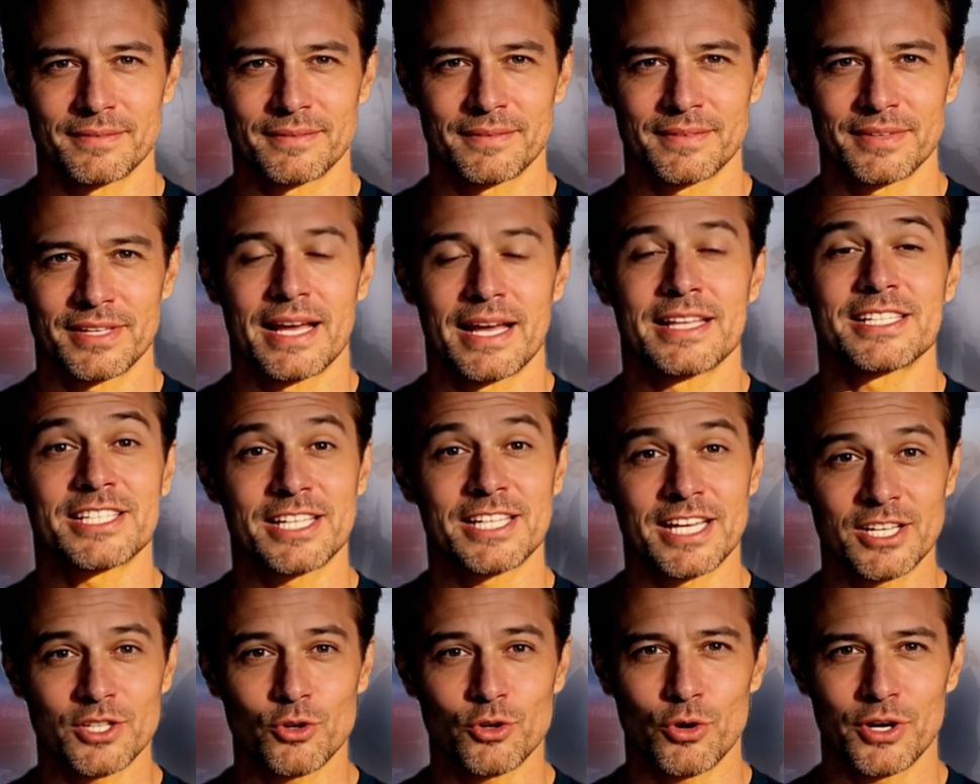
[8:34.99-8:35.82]
Let's say
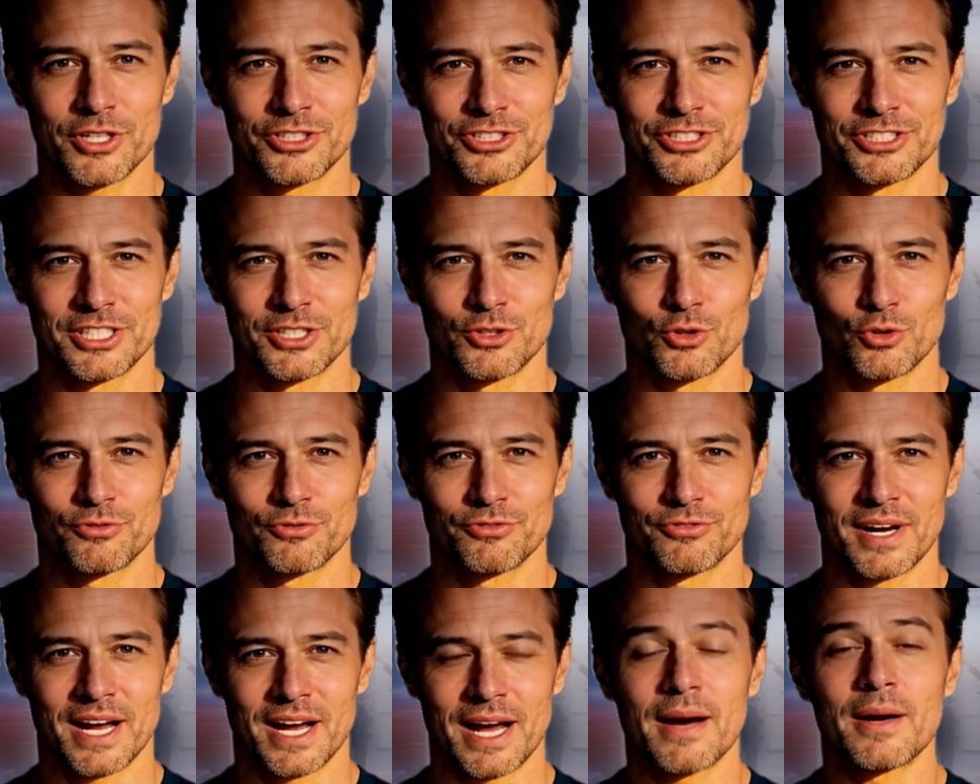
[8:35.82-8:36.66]
you're a single
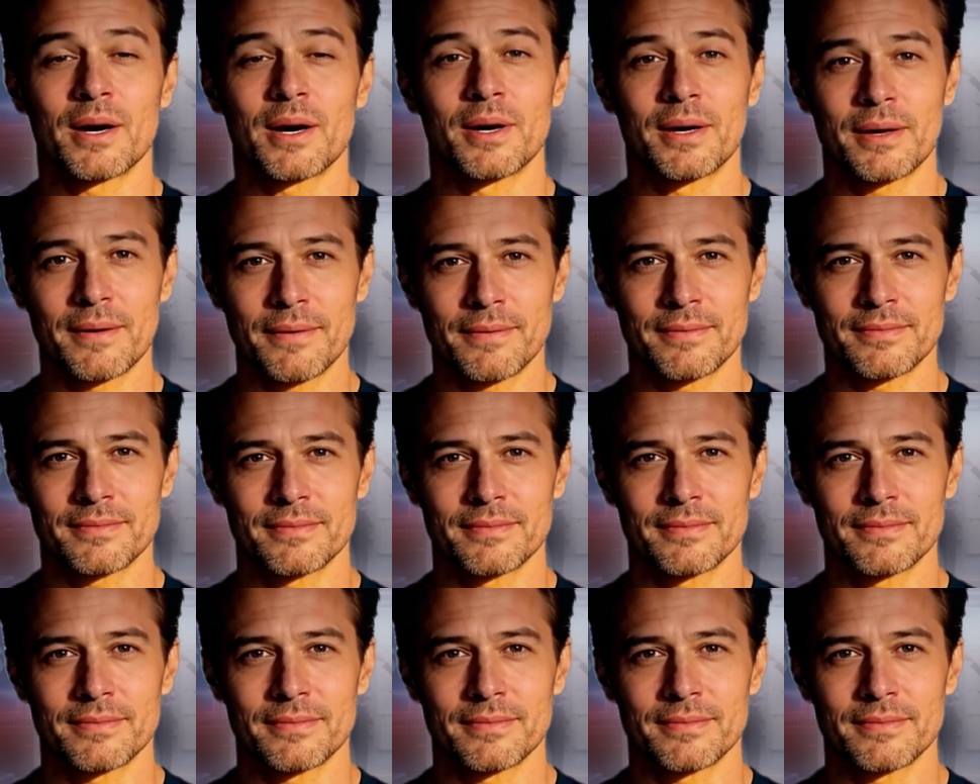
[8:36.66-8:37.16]
filer.